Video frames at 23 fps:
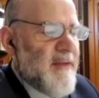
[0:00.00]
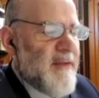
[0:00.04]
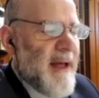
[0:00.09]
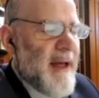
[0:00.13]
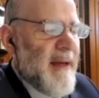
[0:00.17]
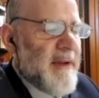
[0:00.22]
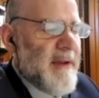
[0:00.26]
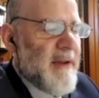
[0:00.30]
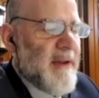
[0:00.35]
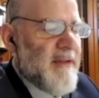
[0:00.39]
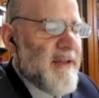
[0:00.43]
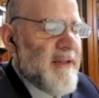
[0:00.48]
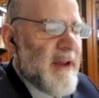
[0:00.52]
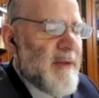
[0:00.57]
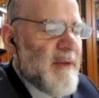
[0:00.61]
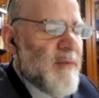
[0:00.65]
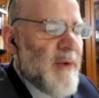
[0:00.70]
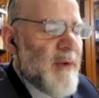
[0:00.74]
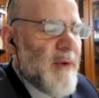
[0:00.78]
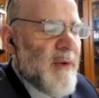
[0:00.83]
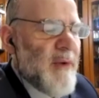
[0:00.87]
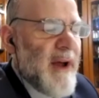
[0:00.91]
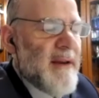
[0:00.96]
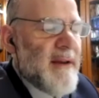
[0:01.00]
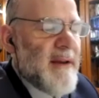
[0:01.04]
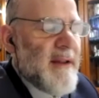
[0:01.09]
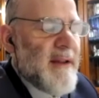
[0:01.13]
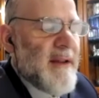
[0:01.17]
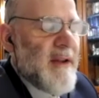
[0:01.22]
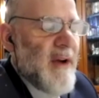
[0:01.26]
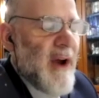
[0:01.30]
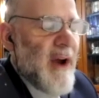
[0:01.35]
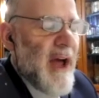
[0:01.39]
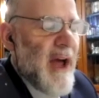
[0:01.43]
he said, what?
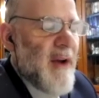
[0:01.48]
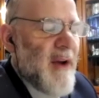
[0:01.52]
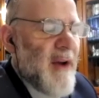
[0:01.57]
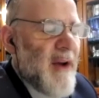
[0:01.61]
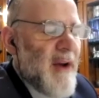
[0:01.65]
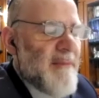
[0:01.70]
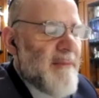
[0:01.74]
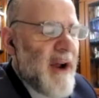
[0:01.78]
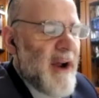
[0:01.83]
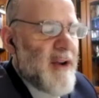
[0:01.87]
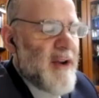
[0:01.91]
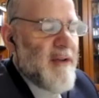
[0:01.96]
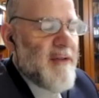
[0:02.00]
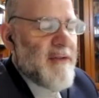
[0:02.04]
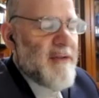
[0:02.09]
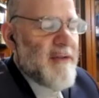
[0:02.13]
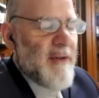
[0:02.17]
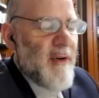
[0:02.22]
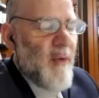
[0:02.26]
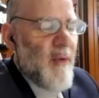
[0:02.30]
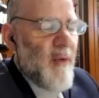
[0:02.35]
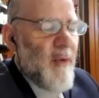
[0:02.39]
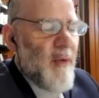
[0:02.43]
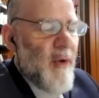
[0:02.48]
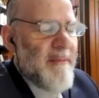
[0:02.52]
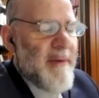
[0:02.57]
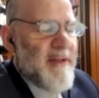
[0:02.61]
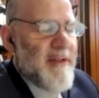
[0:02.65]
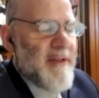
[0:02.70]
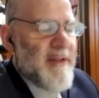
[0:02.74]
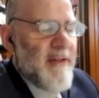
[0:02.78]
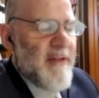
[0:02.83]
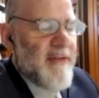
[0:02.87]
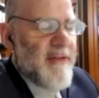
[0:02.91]
I'm not going to use
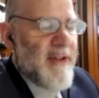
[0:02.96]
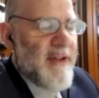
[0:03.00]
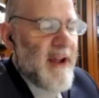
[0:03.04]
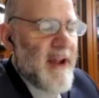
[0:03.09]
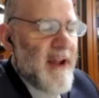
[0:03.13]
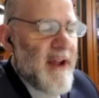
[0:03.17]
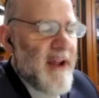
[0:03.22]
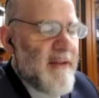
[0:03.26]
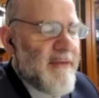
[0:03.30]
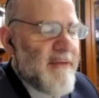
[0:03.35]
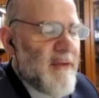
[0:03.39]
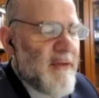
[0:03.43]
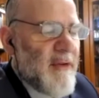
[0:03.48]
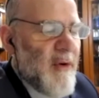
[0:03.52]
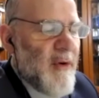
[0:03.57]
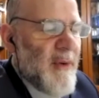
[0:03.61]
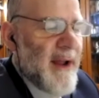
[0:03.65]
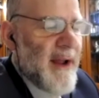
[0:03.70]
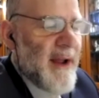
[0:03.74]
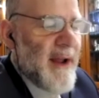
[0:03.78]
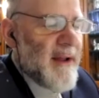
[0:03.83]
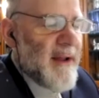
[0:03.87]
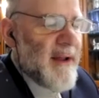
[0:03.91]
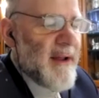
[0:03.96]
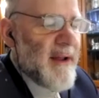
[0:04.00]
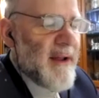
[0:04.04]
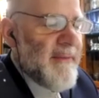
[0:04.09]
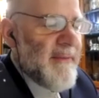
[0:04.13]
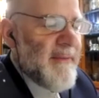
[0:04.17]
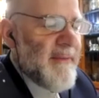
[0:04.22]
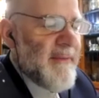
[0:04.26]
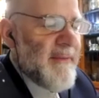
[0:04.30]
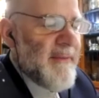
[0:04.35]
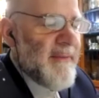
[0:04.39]
a stick for a wick?
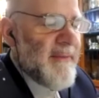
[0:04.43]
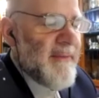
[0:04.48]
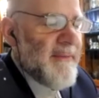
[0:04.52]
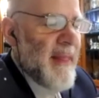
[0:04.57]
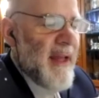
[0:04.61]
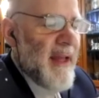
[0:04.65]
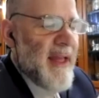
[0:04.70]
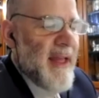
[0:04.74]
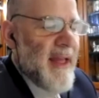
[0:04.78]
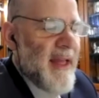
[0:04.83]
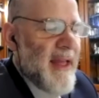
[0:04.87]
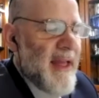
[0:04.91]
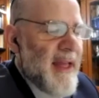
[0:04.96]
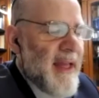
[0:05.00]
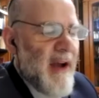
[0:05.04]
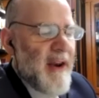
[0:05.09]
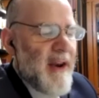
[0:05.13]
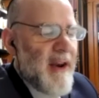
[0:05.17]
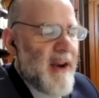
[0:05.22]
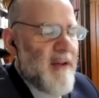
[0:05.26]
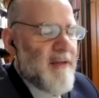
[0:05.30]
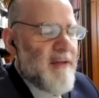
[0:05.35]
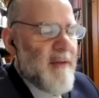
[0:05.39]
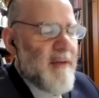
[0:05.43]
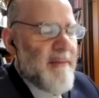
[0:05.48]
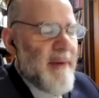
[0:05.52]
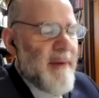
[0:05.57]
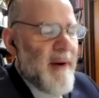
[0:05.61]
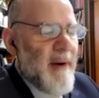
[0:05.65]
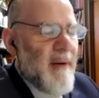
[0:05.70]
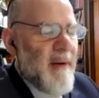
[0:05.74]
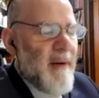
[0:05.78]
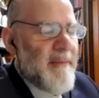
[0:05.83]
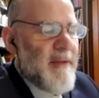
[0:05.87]
I can't. How can I use a
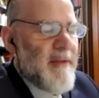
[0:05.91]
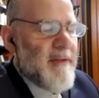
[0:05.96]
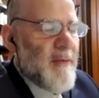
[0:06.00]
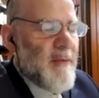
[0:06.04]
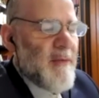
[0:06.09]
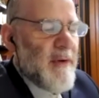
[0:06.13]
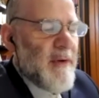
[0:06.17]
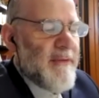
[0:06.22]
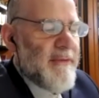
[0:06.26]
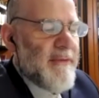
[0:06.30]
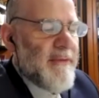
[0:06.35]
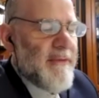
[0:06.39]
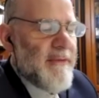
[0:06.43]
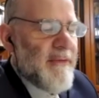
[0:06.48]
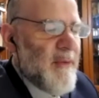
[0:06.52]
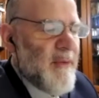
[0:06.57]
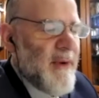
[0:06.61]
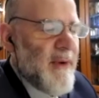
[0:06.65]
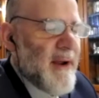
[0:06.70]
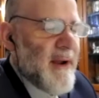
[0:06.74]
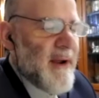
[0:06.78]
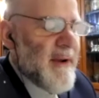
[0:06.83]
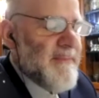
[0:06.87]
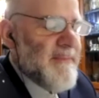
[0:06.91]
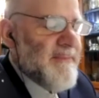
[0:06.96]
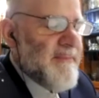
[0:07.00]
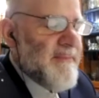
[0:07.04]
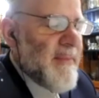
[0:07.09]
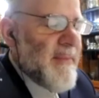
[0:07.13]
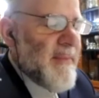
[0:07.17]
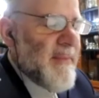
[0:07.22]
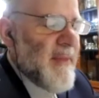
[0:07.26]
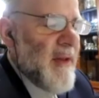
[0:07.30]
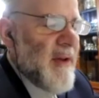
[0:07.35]
piece of wood for a wick?
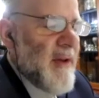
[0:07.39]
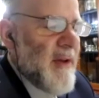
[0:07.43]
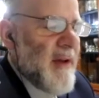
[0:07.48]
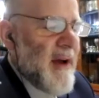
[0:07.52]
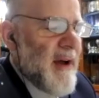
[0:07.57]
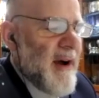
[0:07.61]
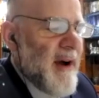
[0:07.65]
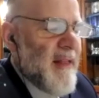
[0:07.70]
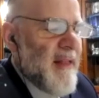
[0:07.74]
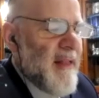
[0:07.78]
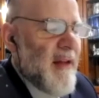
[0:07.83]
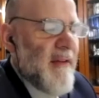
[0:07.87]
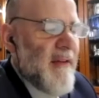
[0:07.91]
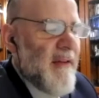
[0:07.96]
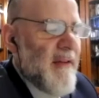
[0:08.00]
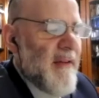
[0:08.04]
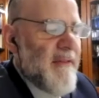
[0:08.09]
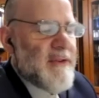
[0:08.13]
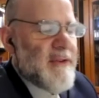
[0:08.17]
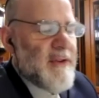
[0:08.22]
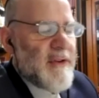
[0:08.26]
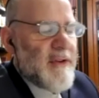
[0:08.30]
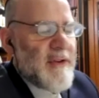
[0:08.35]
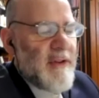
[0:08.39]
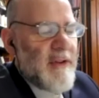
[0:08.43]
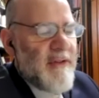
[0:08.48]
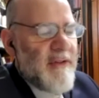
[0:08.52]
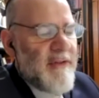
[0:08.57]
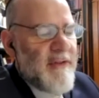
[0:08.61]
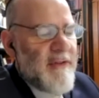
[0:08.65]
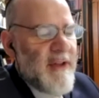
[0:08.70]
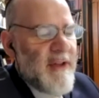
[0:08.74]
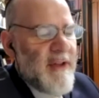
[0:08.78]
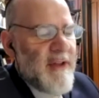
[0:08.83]
Kalav, he took the
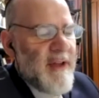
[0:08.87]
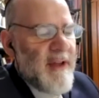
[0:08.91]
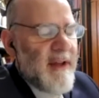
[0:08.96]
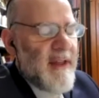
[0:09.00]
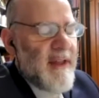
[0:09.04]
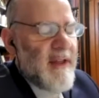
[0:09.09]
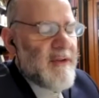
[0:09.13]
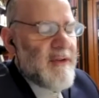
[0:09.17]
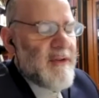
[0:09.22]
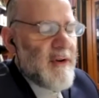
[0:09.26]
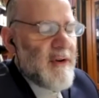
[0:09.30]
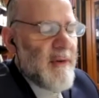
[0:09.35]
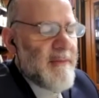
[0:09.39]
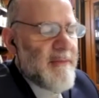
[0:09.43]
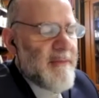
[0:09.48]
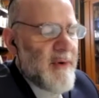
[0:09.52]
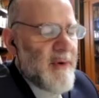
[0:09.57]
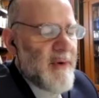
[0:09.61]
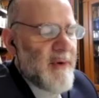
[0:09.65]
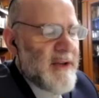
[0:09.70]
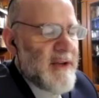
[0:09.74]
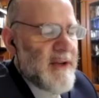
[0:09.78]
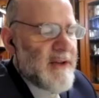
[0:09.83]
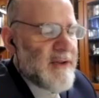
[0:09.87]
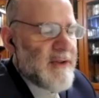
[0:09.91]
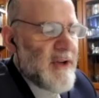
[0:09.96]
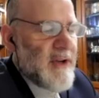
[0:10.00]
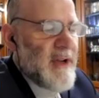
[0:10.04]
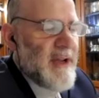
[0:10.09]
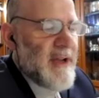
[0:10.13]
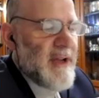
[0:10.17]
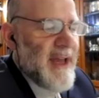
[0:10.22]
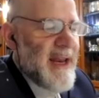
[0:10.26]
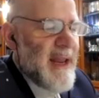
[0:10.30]
stick, he took a branch,
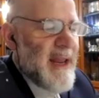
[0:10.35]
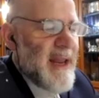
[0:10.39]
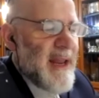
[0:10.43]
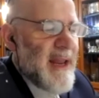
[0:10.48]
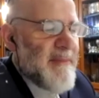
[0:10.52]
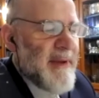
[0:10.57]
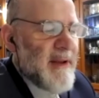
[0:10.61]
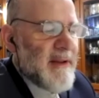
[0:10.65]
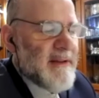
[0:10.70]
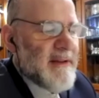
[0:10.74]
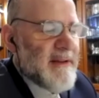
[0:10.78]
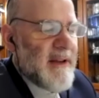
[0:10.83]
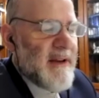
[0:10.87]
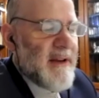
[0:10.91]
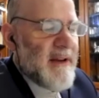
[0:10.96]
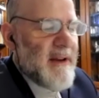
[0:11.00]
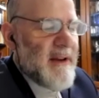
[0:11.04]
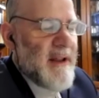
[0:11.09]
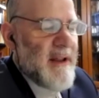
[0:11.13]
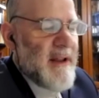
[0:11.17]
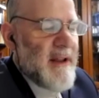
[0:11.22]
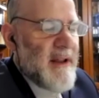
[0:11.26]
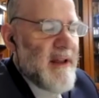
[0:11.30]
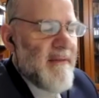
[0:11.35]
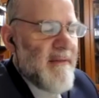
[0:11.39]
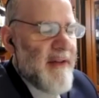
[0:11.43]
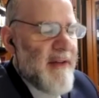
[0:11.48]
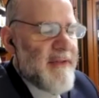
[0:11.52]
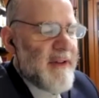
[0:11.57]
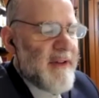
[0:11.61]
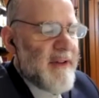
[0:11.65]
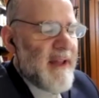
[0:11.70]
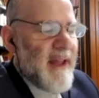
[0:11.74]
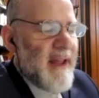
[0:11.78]
and he peeled it. He
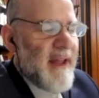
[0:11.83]
saw